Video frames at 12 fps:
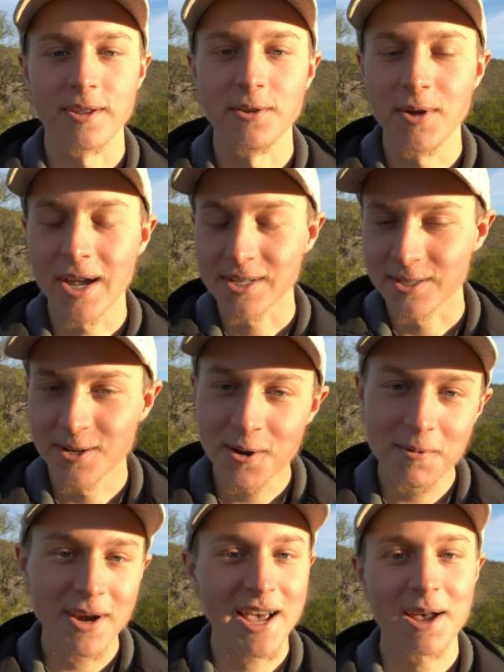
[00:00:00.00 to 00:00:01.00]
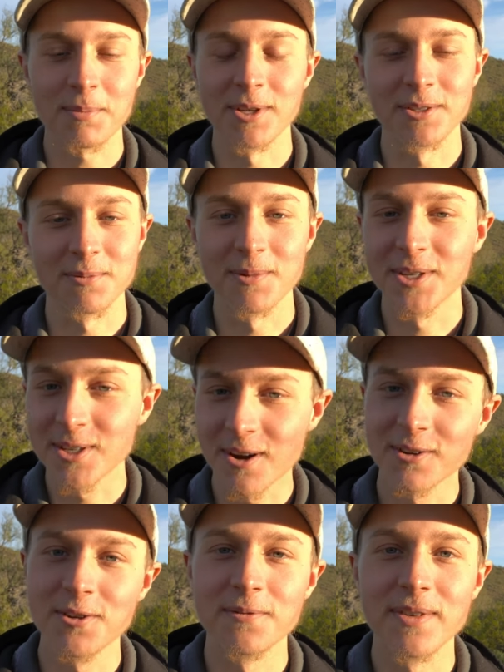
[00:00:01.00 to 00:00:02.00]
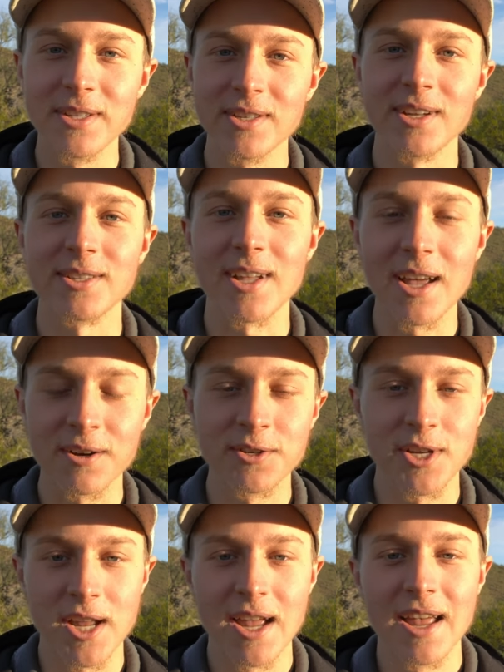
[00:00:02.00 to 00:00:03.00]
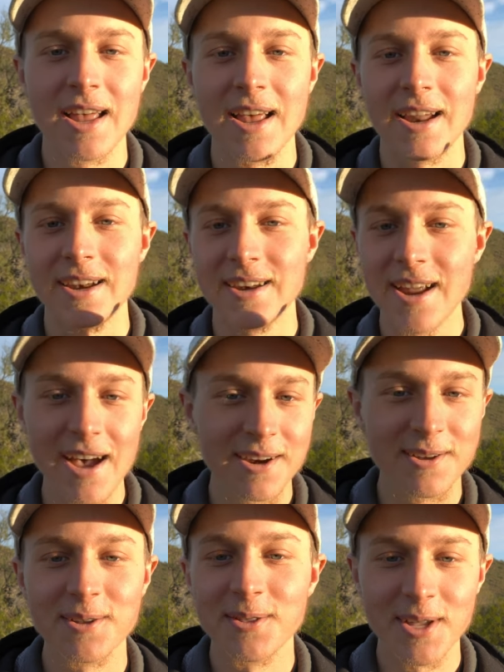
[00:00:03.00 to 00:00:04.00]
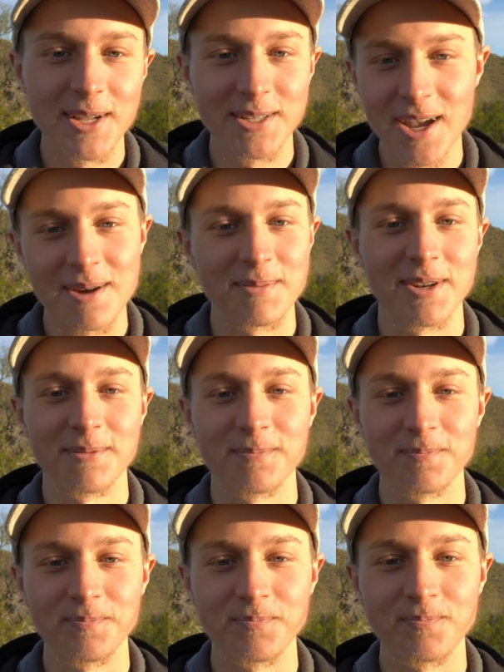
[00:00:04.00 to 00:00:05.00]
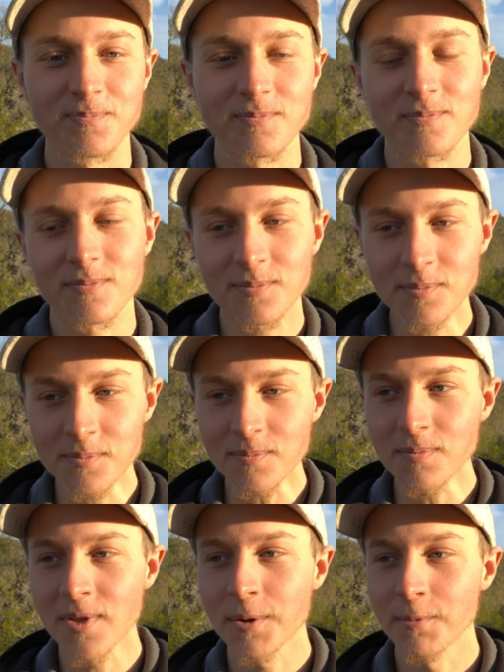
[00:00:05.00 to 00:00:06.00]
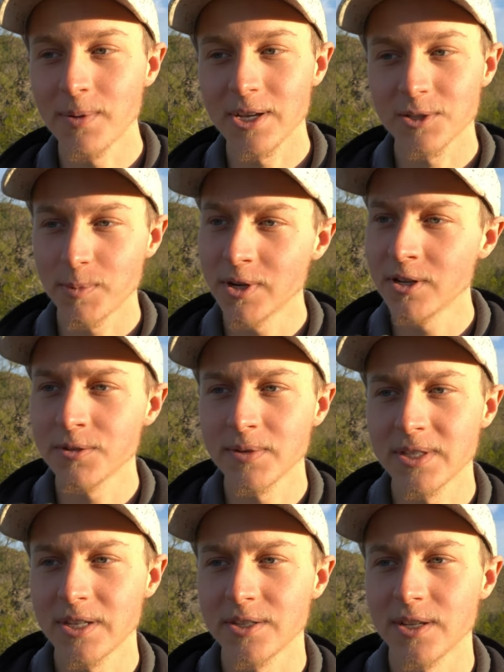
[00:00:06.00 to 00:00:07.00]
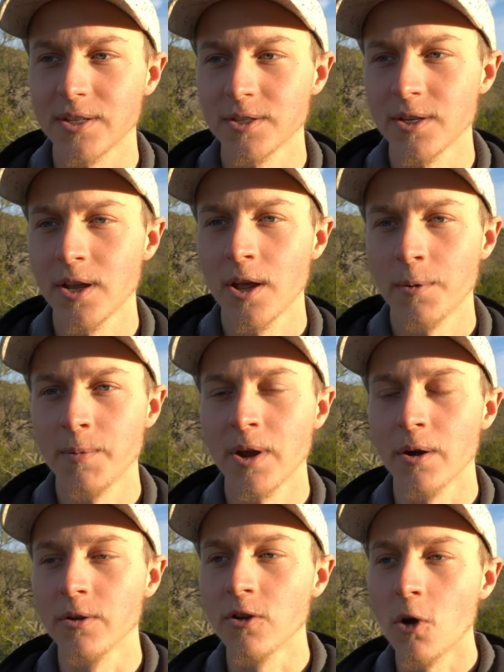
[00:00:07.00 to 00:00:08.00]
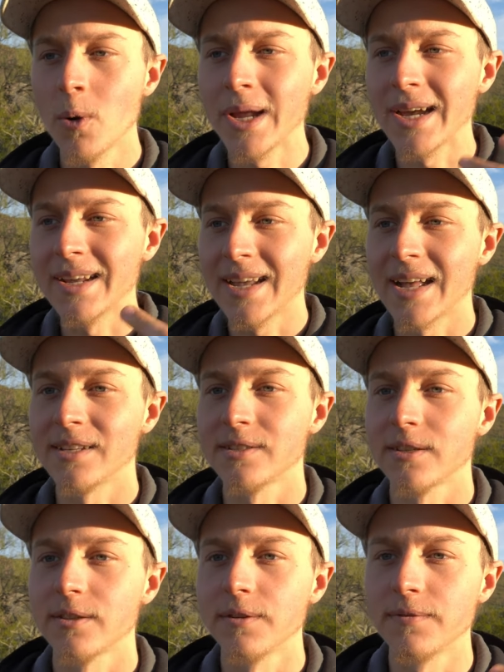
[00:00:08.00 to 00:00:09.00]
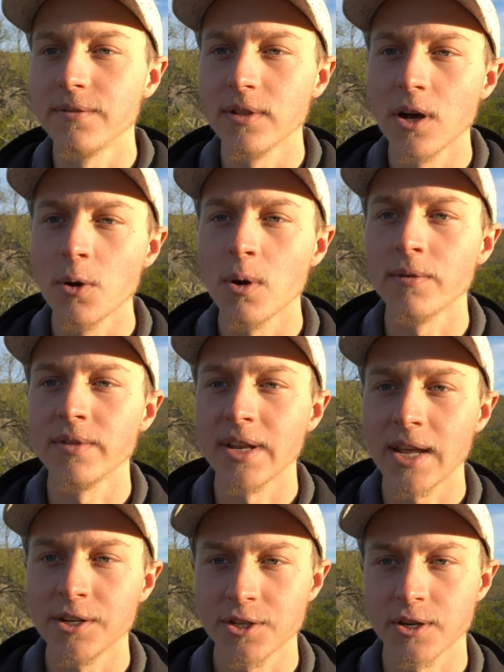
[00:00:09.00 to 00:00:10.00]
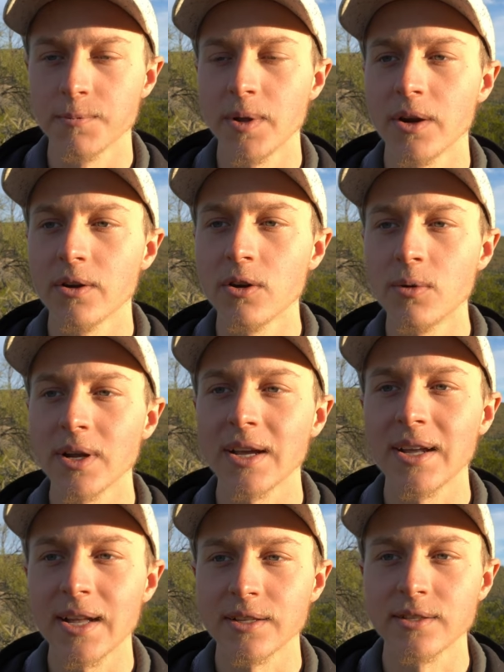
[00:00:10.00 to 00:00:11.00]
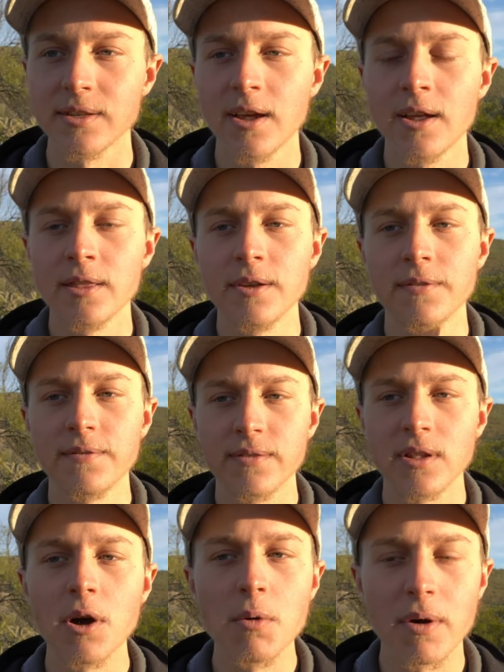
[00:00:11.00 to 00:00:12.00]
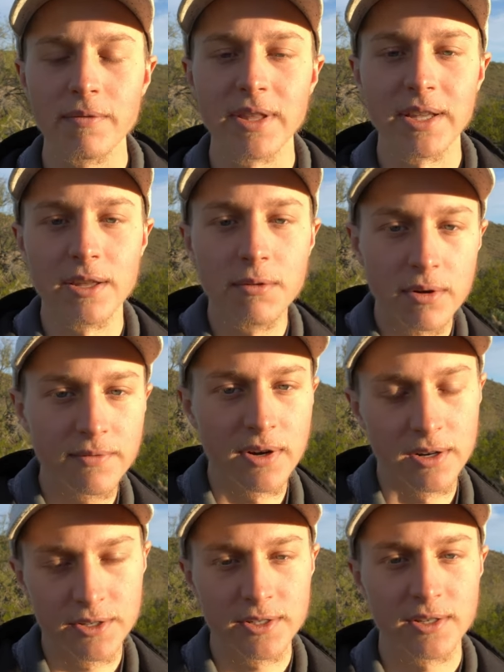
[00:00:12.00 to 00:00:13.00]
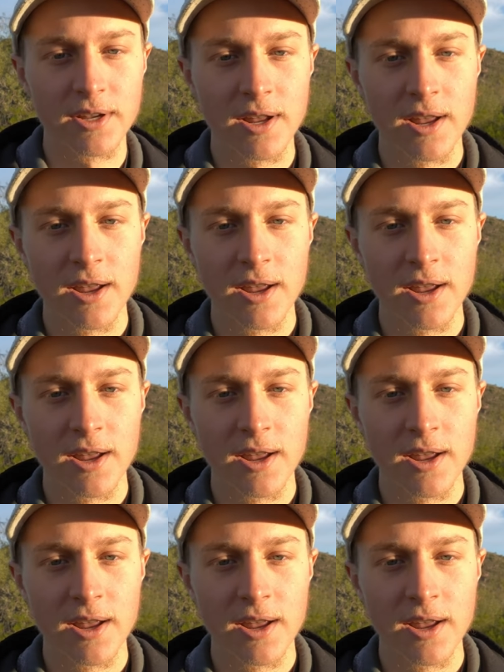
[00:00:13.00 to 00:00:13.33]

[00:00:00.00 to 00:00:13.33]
you guys know what happens when we start to resist energy. Not good things happen. When we experience resistance, we are going against the flow of nature. We are going against the flow of the universe.